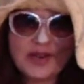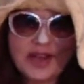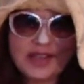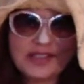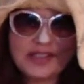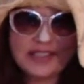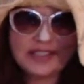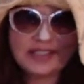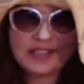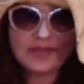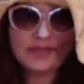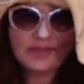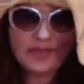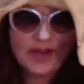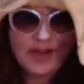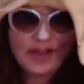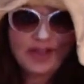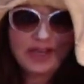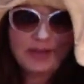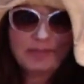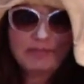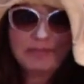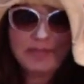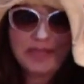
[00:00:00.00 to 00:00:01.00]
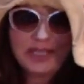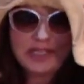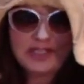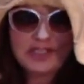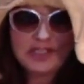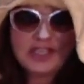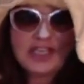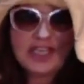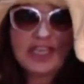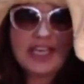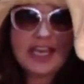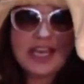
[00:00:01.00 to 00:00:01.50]
because it's fun and
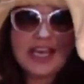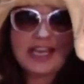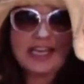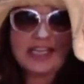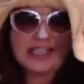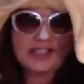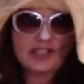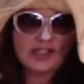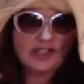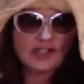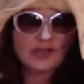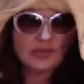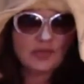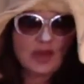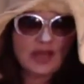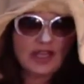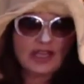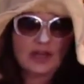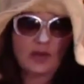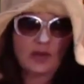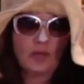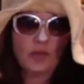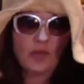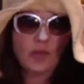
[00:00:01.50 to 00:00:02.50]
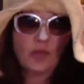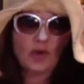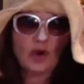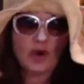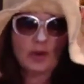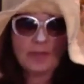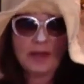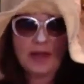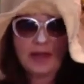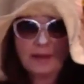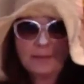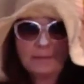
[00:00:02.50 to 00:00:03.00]
beachy and it's a good way to
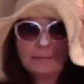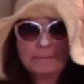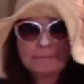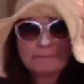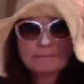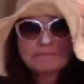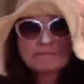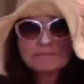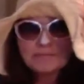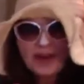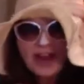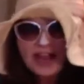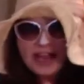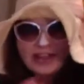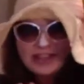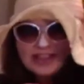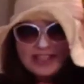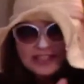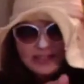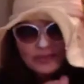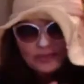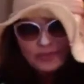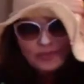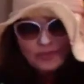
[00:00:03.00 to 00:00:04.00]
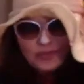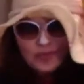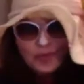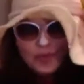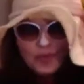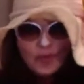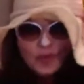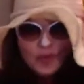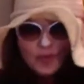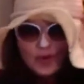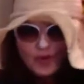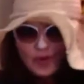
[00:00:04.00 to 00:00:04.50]
warm up, right? Let's
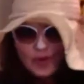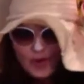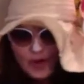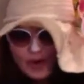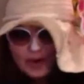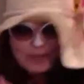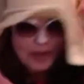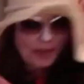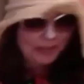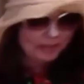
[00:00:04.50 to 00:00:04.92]
warm